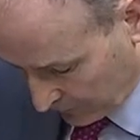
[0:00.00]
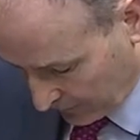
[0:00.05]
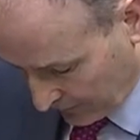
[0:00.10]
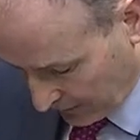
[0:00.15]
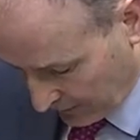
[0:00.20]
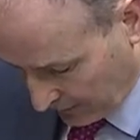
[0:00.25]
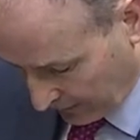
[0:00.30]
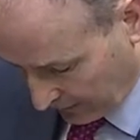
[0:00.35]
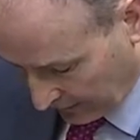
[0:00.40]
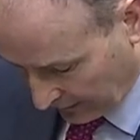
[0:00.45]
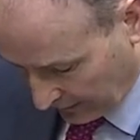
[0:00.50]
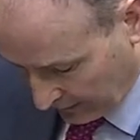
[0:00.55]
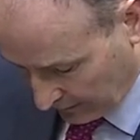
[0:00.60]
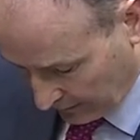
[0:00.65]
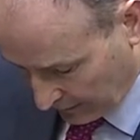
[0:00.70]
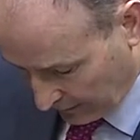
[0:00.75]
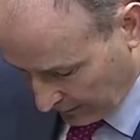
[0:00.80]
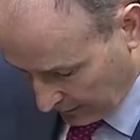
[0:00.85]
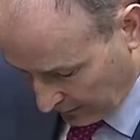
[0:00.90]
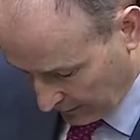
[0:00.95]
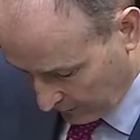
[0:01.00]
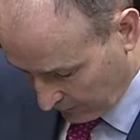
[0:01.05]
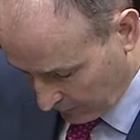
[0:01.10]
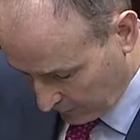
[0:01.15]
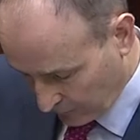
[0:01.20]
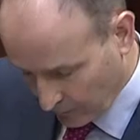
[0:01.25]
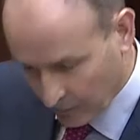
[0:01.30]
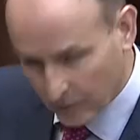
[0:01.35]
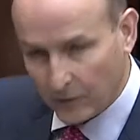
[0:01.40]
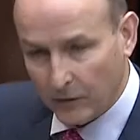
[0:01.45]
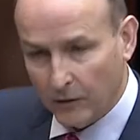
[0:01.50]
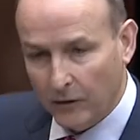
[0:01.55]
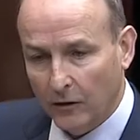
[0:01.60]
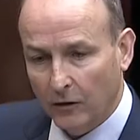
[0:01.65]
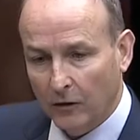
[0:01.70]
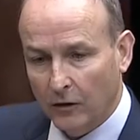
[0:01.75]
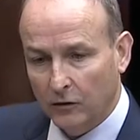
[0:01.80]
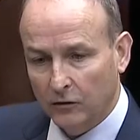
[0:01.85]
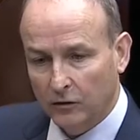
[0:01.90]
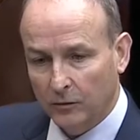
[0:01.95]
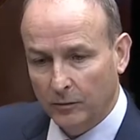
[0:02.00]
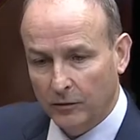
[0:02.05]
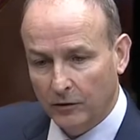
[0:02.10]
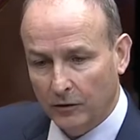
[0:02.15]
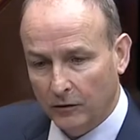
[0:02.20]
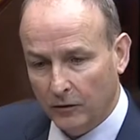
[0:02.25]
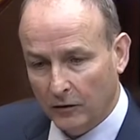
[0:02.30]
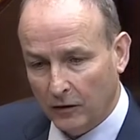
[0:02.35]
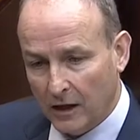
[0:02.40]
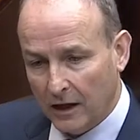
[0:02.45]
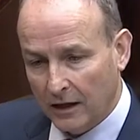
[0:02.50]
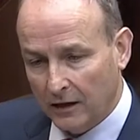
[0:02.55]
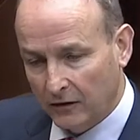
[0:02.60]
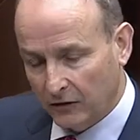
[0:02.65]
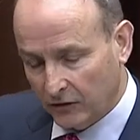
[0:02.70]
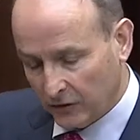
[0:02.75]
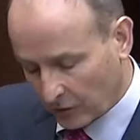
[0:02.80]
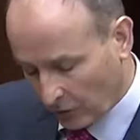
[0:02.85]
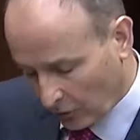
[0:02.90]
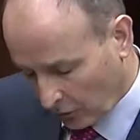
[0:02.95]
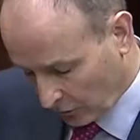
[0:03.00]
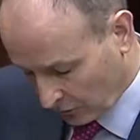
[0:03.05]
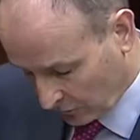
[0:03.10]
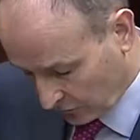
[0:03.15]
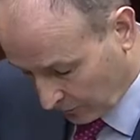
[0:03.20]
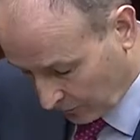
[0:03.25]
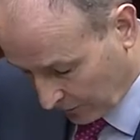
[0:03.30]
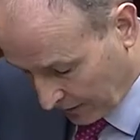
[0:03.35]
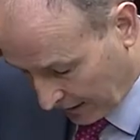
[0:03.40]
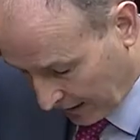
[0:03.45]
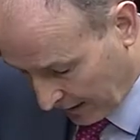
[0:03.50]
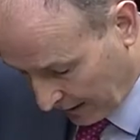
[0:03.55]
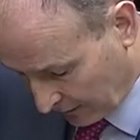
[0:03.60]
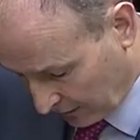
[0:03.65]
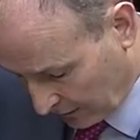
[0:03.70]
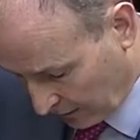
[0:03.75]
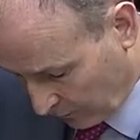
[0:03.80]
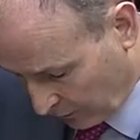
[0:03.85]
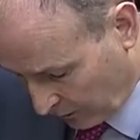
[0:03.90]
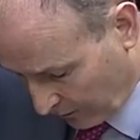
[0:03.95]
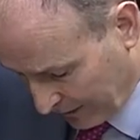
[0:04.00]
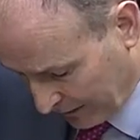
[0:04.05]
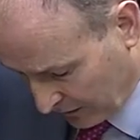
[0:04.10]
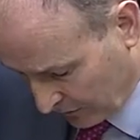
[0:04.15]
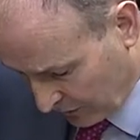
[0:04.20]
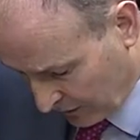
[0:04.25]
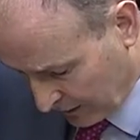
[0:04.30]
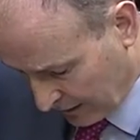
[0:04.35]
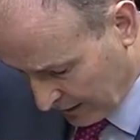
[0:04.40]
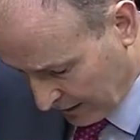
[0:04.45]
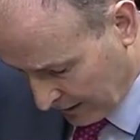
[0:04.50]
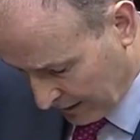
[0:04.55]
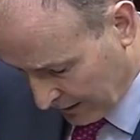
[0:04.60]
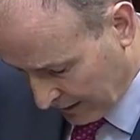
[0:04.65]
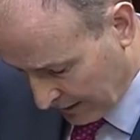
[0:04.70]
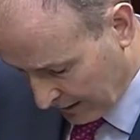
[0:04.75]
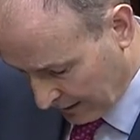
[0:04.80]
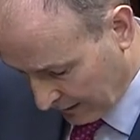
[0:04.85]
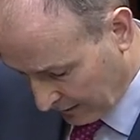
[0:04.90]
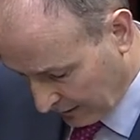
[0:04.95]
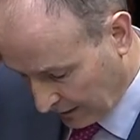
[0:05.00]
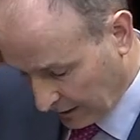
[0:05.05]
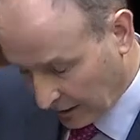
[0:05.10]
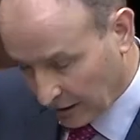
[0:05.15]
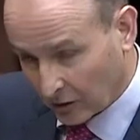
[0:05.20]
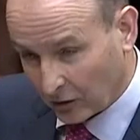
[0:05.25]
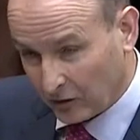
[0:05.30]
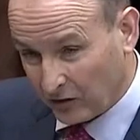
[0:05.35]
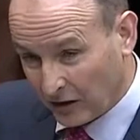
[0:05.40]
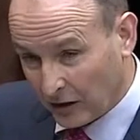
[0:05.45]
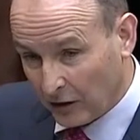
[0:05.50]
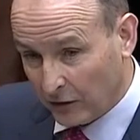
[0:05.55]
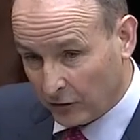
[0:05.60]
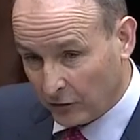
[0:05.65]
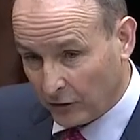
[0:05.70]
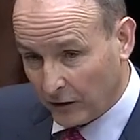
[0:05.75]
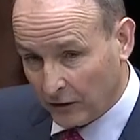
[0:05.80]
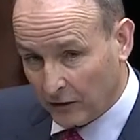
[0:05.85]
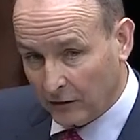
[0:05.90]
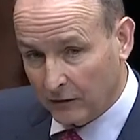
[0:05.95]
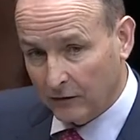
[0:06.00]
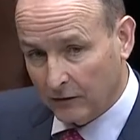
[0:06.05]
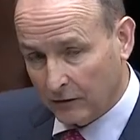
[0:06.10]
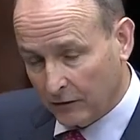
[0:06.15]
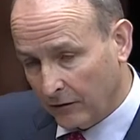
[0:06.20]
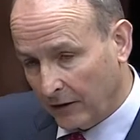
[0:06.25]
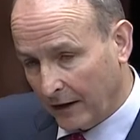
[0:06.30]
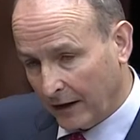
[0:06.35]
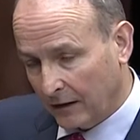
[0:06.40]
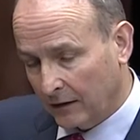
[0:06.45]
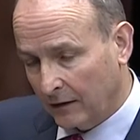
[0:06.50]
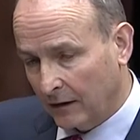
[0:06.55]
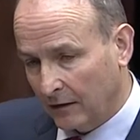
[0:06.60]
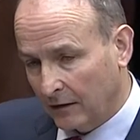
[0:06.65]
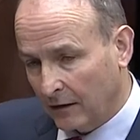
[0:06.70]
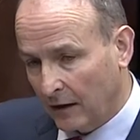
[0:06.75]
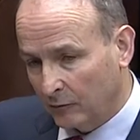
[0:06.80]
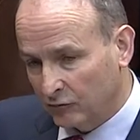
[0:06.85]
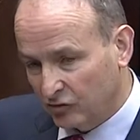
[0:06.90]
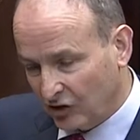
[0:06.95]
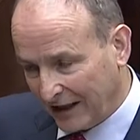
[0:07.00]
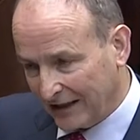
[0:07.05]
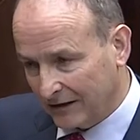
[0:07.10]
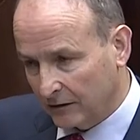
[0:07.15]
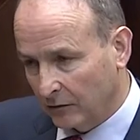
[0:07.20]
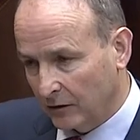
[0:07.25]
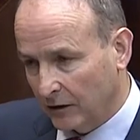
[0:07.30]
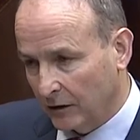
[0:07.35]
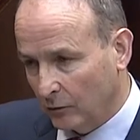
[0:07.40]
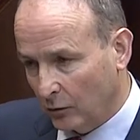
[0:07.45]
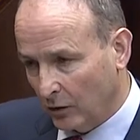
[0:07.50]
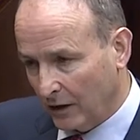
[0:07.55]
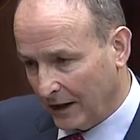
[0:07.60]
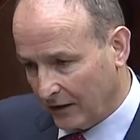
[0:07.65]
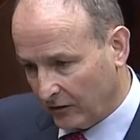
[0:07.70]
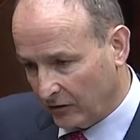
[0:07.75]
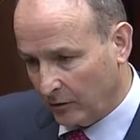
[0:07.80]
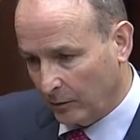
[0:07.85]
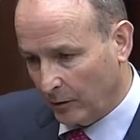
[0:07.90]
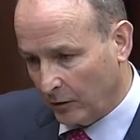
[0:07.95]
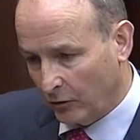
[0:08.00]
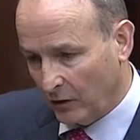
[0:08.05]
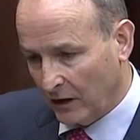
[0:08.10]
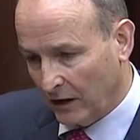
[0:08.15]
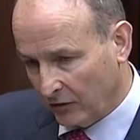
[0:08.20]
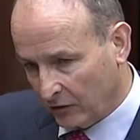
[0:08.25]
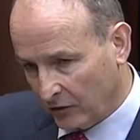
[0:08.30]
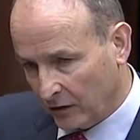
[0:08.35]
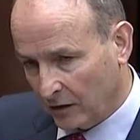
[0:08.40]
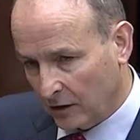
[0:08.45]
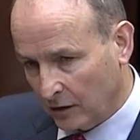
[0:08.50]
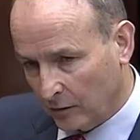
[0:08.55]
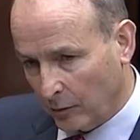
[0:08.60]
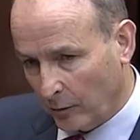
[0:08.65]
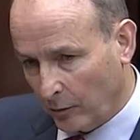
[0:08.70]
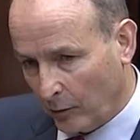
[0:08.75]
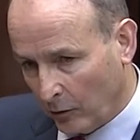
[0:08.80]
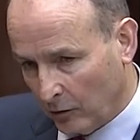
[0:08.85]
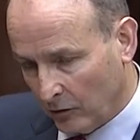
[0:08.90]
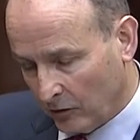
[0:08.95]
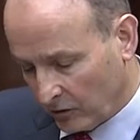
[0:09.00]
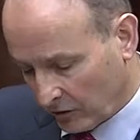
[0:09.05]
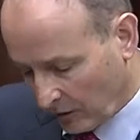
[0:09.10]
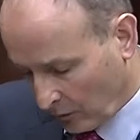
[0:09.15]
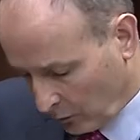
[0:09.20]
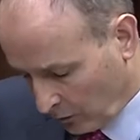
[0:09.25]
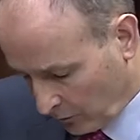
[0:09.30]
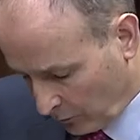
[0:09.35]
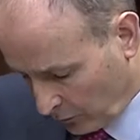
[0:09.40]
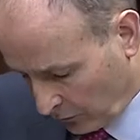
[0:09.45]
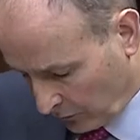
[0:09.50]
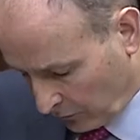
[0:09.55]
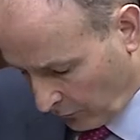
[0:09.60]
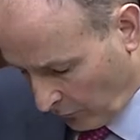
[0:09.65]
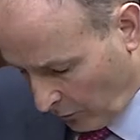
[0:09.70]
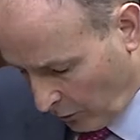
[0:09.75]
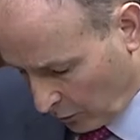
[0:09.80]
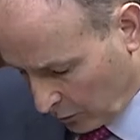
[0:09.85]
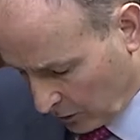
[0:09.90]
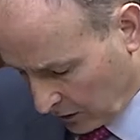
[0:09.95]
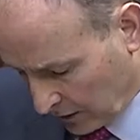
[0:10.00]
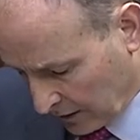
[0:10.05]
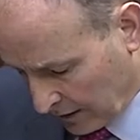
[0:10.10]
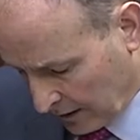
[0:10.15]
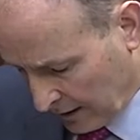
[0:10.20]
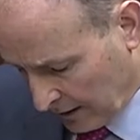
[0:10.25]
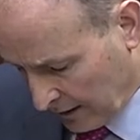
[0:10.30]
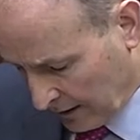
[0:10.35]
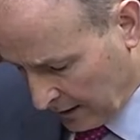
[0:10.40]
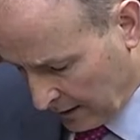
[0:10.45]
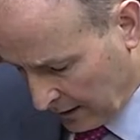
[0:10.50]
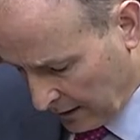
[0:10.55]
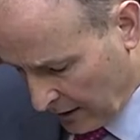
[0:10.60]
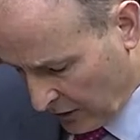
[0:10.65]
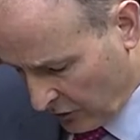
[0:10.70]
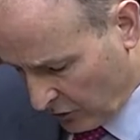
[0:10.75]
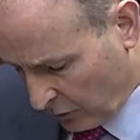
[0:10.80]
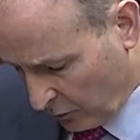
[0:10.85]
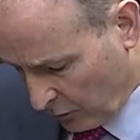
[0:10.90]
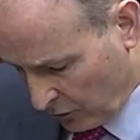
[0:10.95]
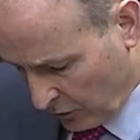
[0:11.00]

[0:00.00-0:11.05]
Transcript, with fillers: that um, their, their, colleagues in the North simply can't implement. And I think it does illustrate the fact that objectively one has to be realistic in the proposals that one puts forward. The issue when you